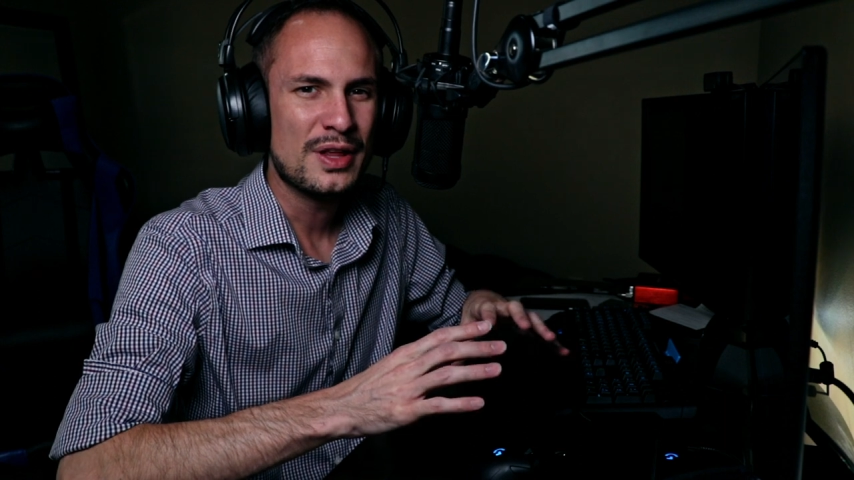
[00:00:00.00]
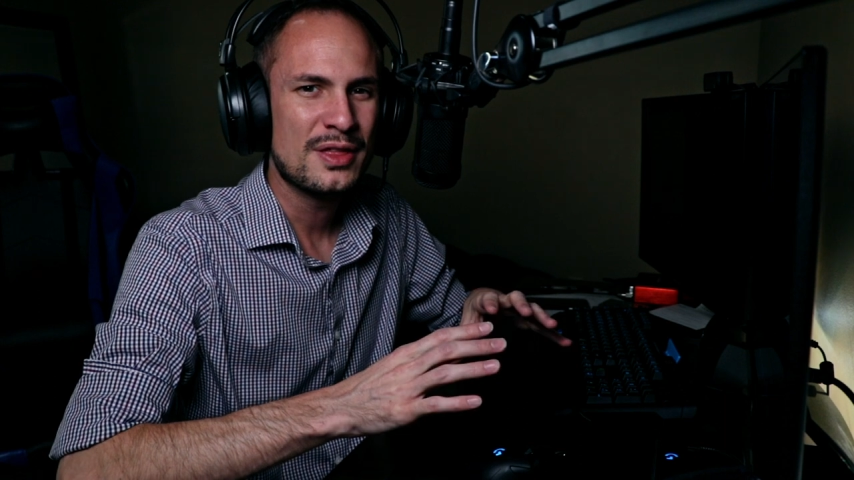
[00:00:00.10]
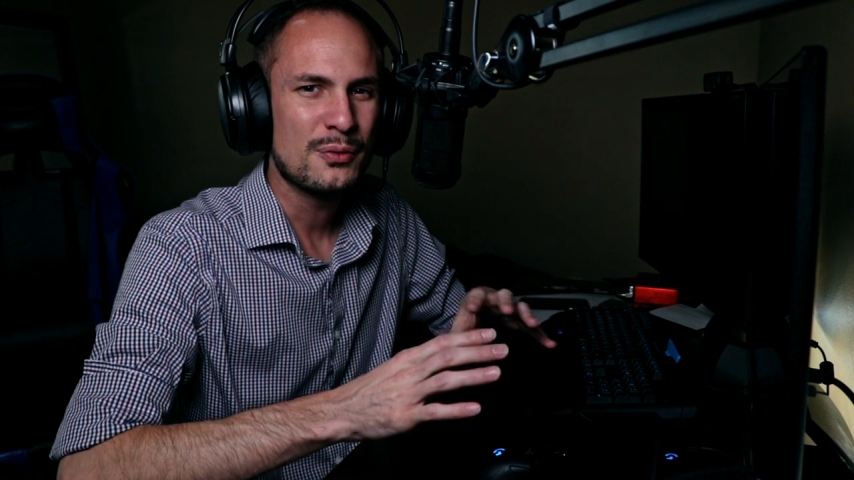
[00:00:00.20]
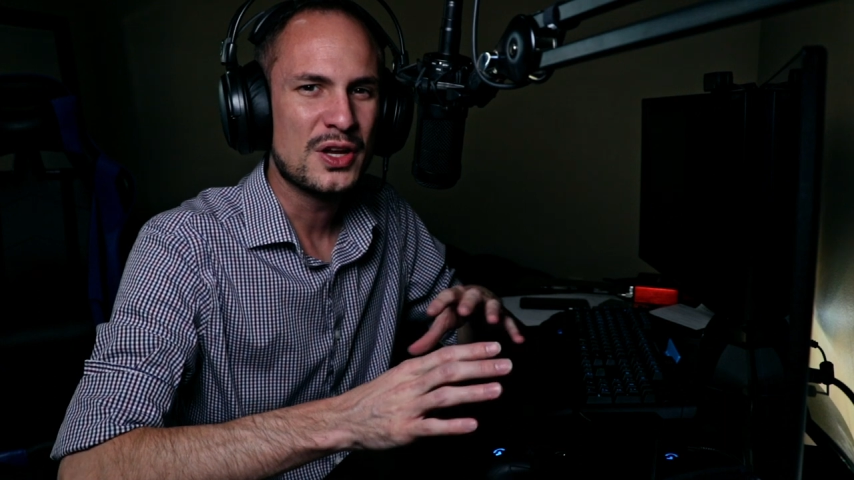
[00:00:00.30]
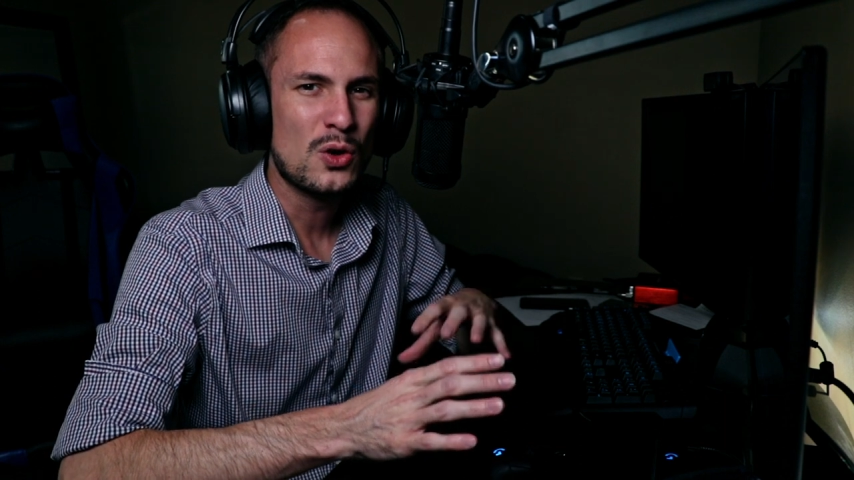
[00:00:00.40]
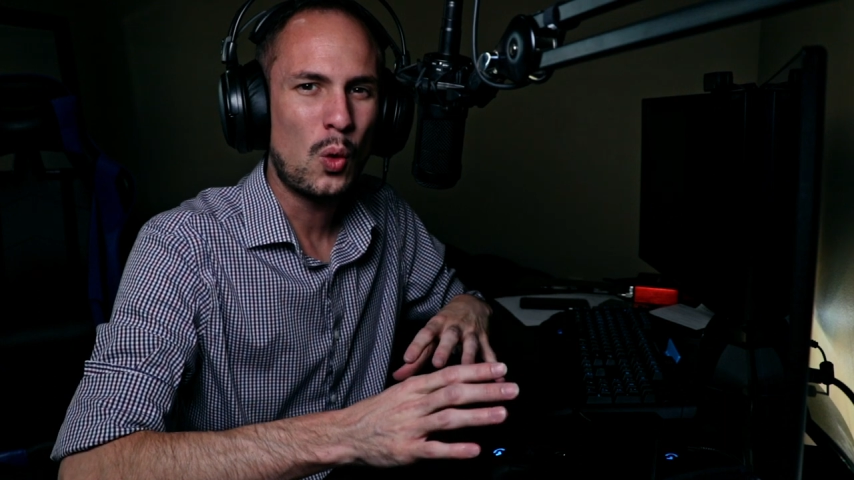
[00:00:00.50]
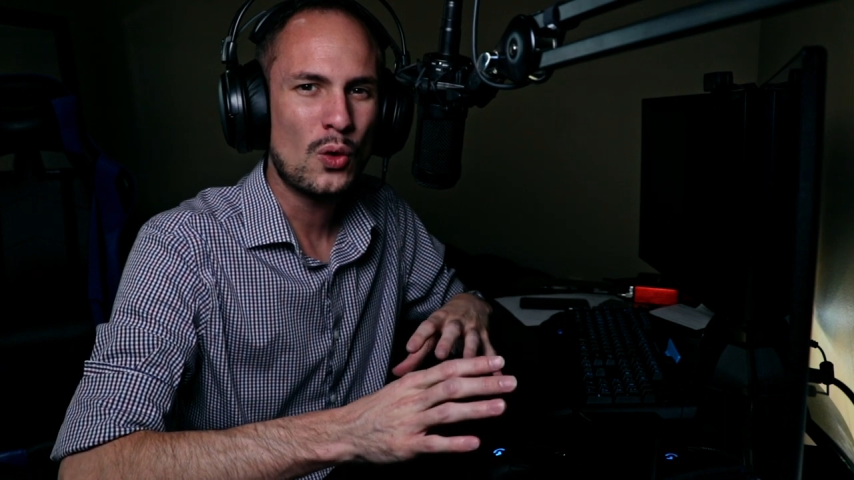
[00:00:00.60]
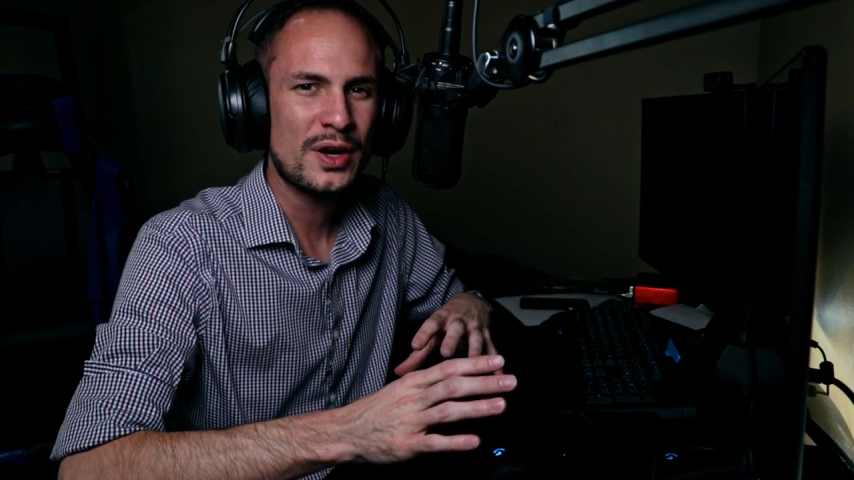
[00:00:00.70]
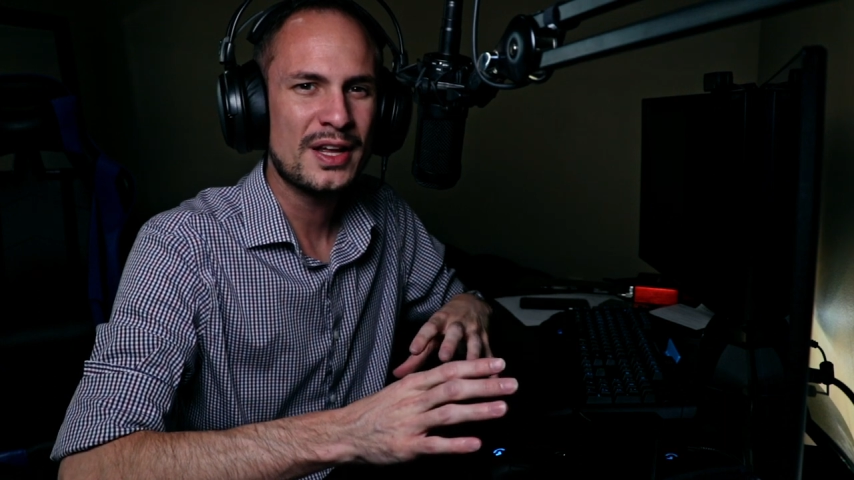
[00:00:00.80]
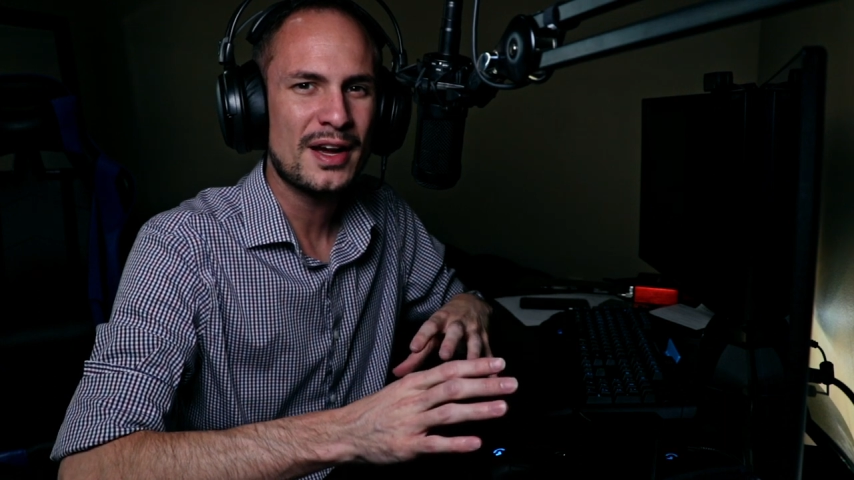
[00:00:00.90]
in the
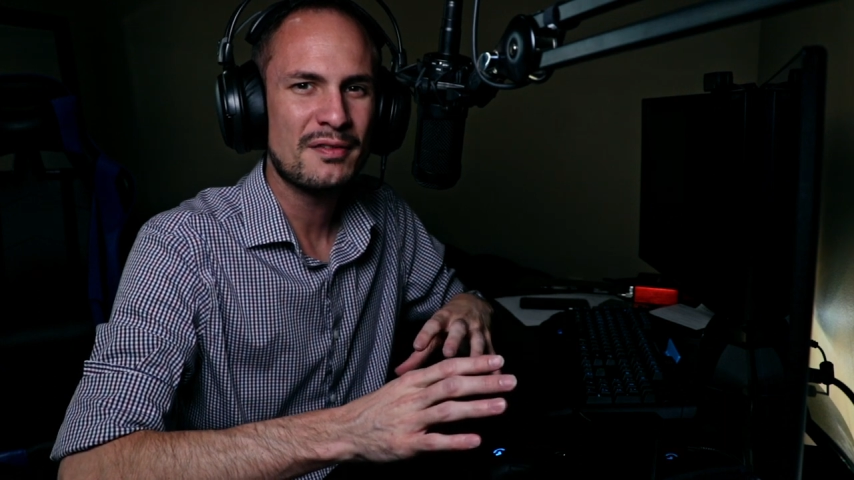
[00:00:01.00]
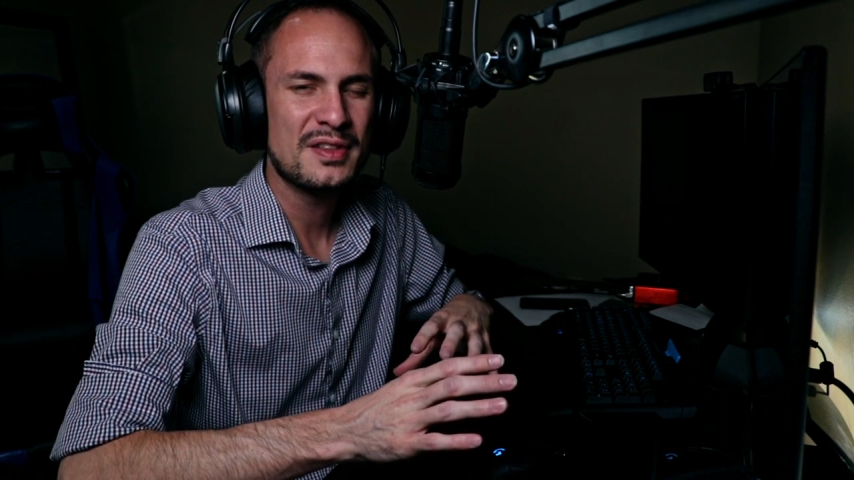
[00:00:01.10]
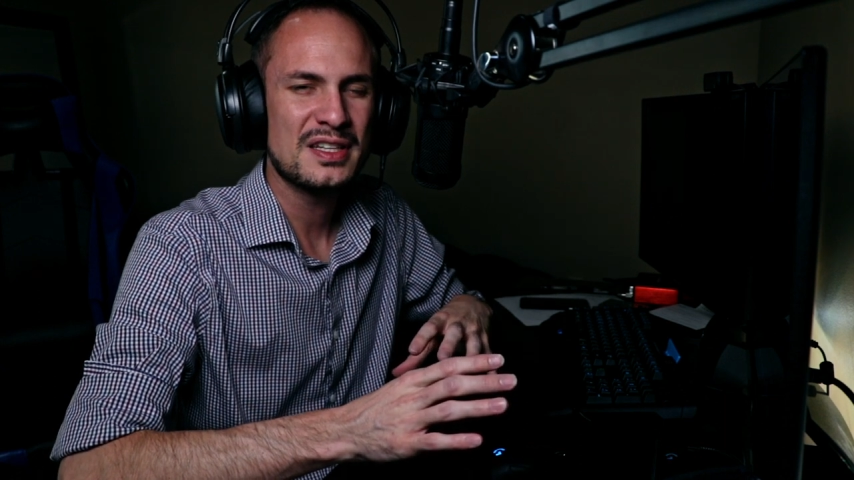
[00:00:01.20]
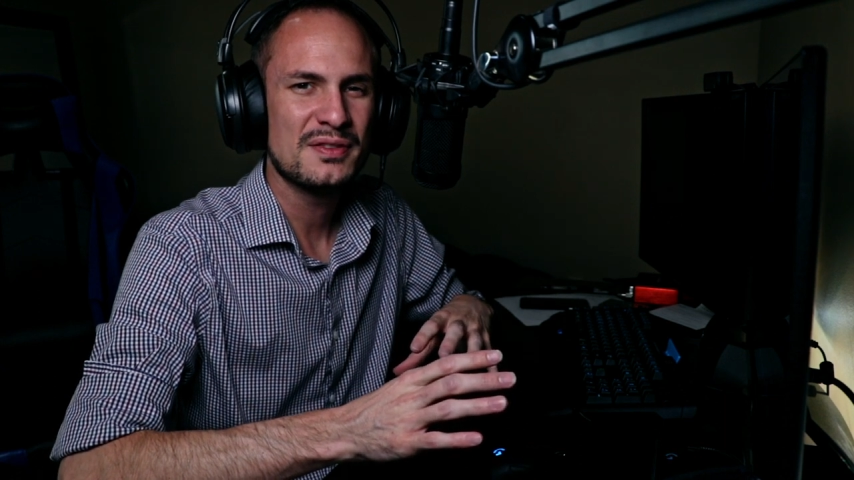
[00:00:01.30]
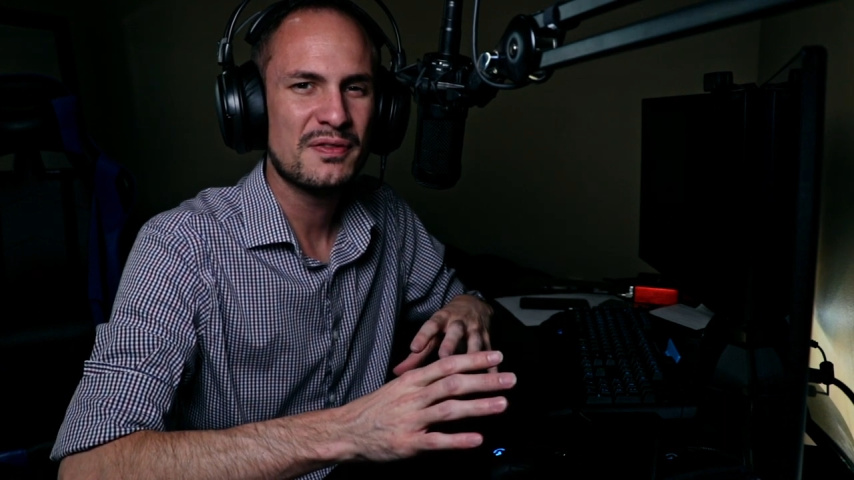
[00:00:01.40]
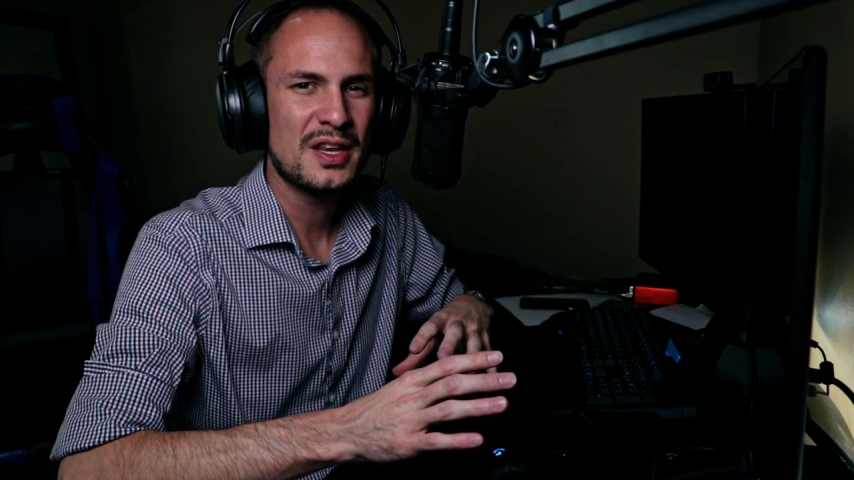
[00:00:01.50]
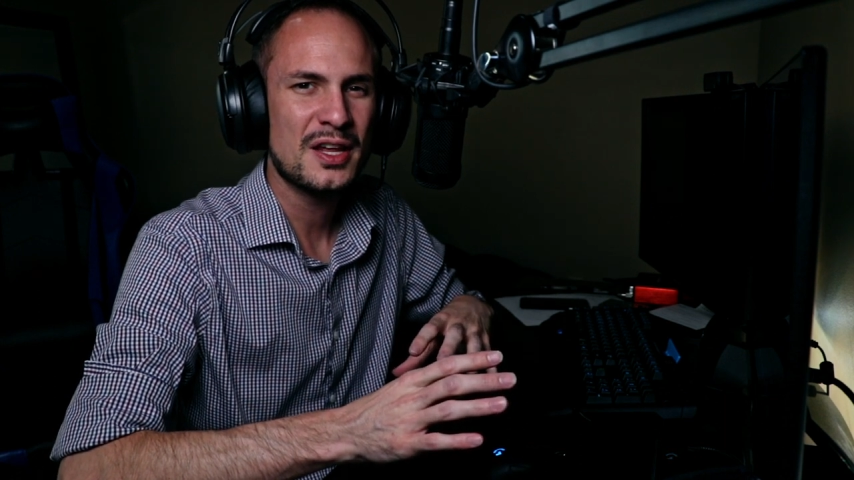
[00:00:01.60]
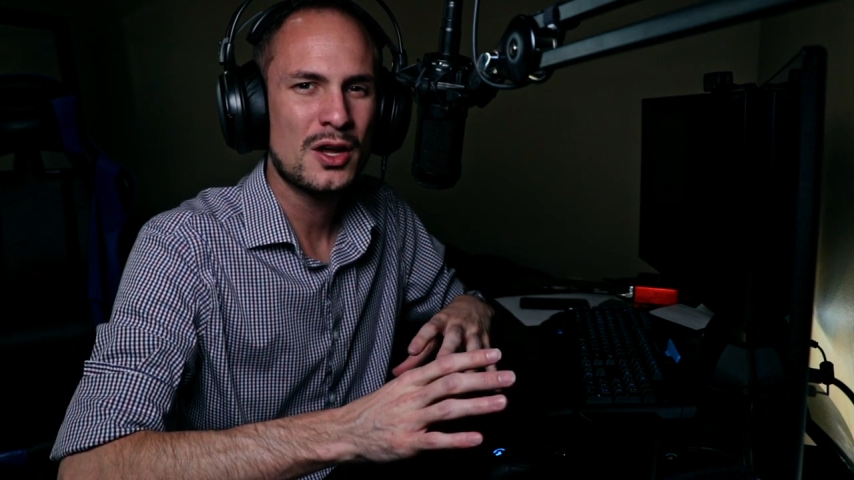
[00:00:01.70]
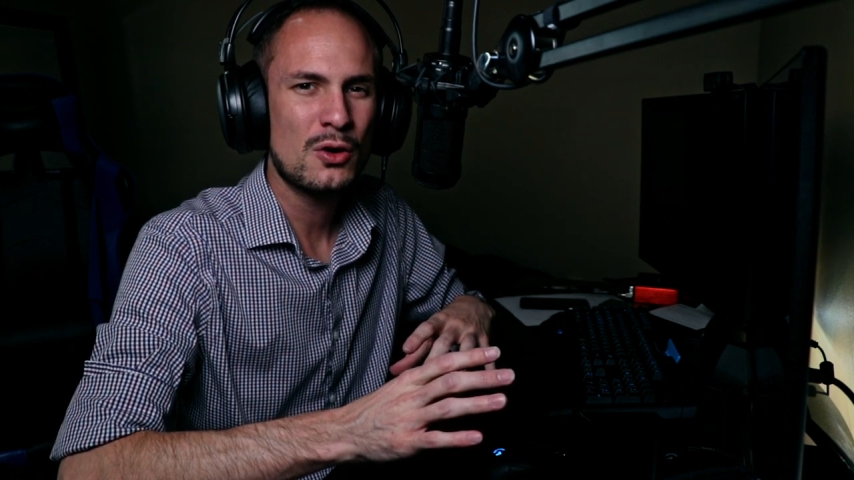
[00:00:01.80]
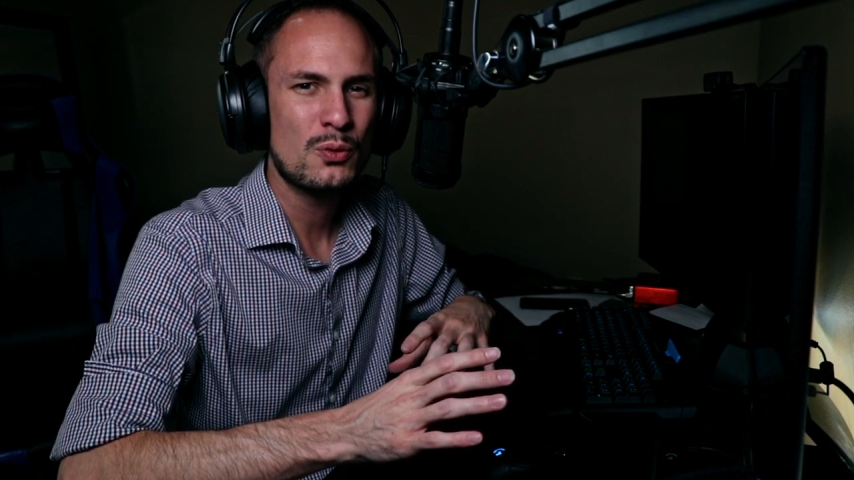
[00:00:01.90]
recording of this video,